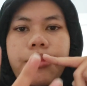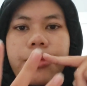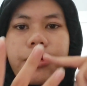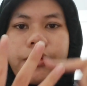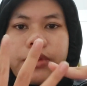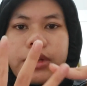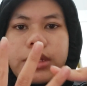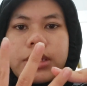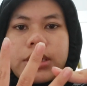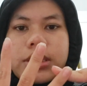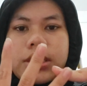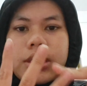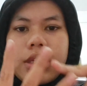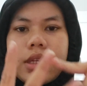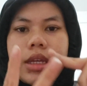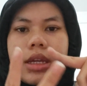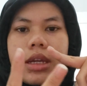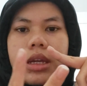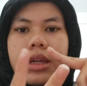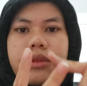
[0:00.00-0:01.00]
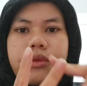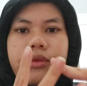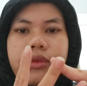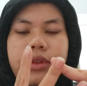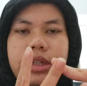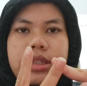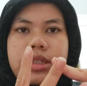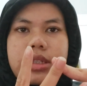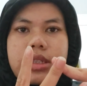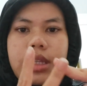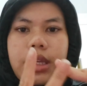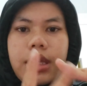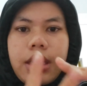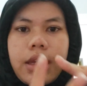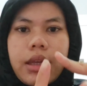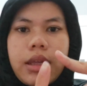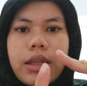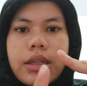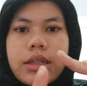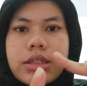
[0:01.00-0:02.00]
prefix, infix,
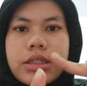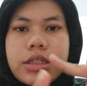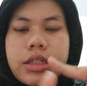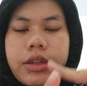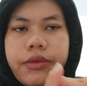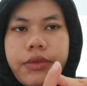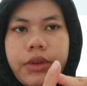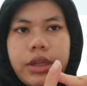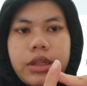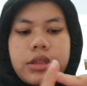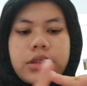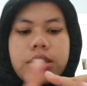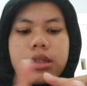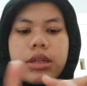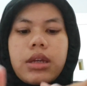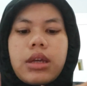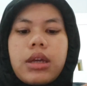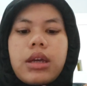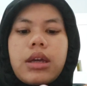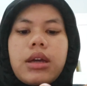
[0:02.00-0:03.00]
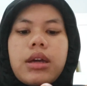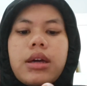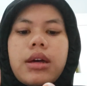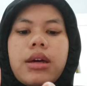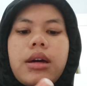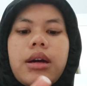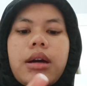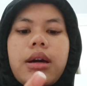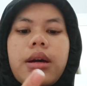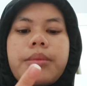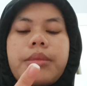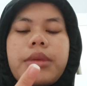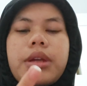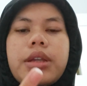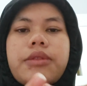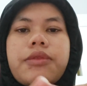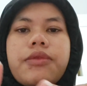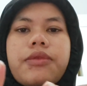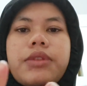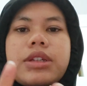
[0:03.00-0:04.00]
and suffix.
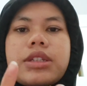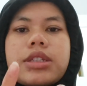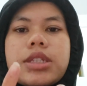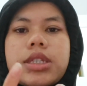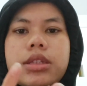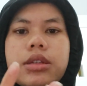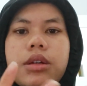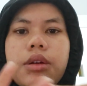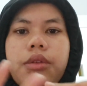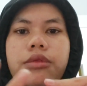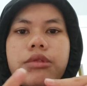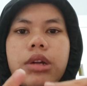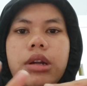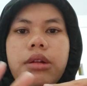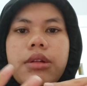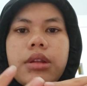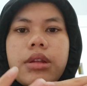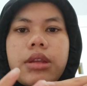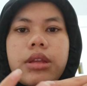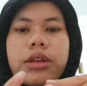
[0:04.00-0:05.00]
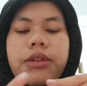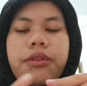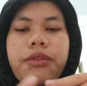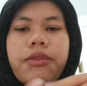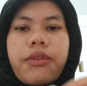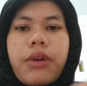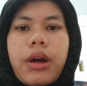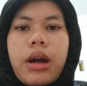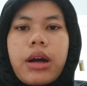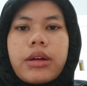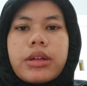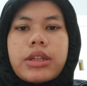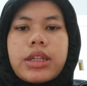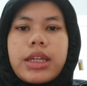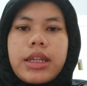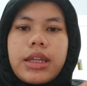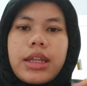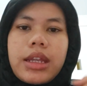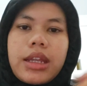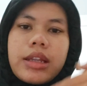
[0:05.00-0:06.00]
Infix rarely
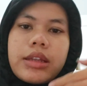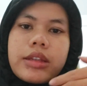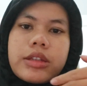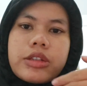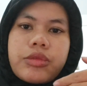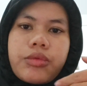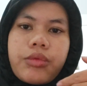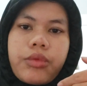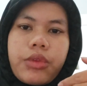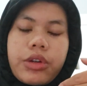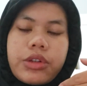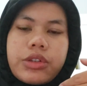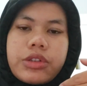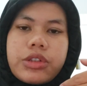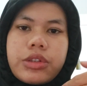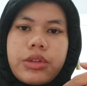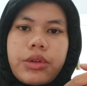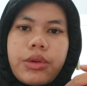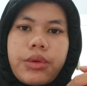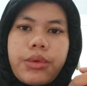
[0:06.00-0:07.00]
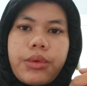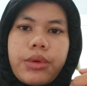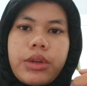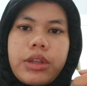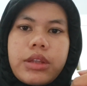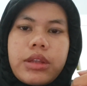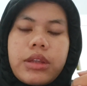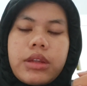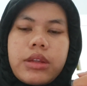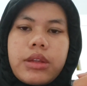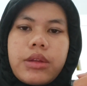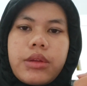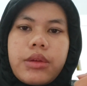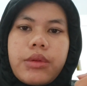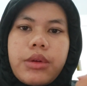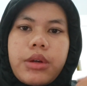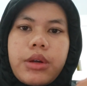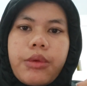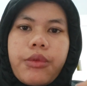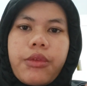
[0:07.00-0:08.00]
found in English words, so
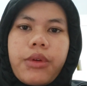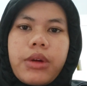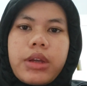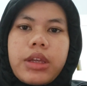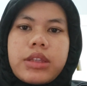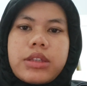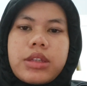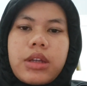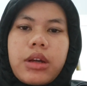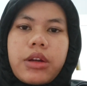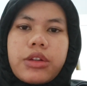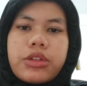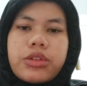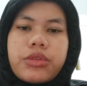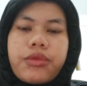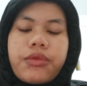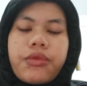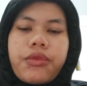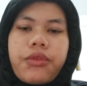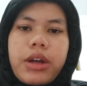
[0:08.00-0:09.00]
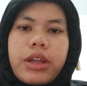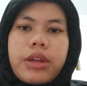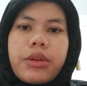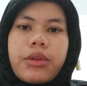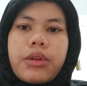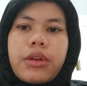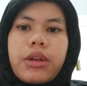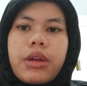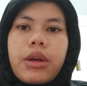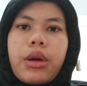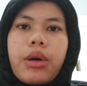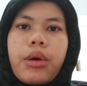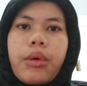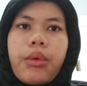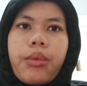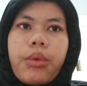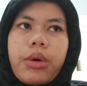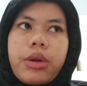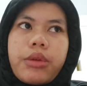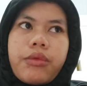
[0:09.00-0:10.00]
it's hard to find
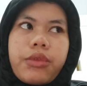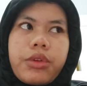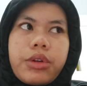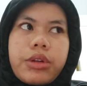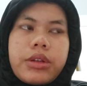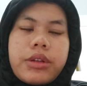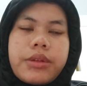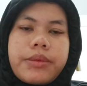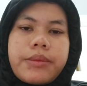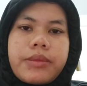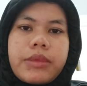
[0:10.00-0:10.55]
one word